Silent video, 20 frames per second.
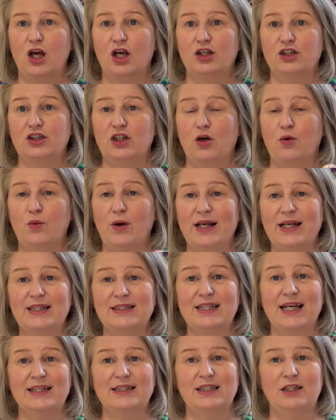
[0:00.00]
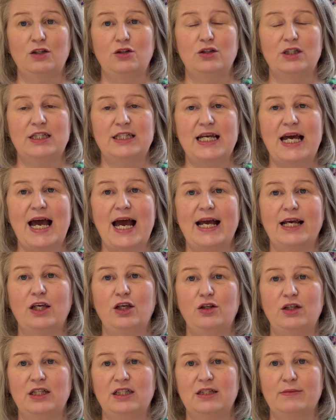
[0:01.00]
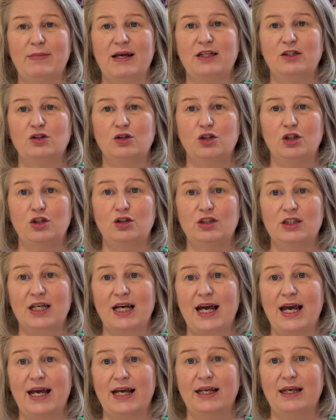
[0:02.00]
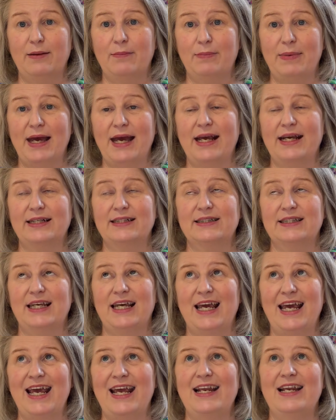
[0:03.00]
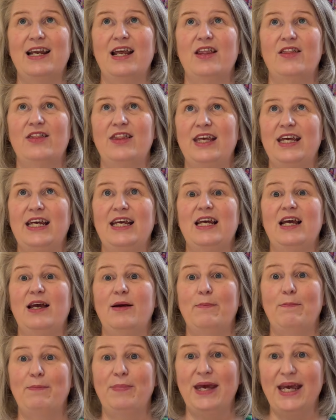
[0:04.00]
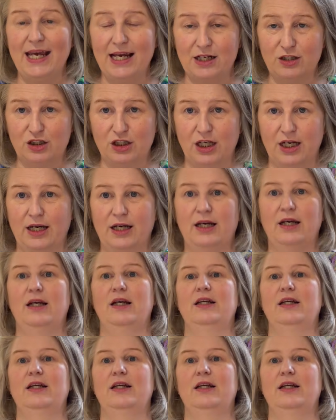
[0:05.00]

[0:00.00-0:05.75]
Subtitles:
So when it's asking you to tag, you need to make sure you tag Bex in the picture.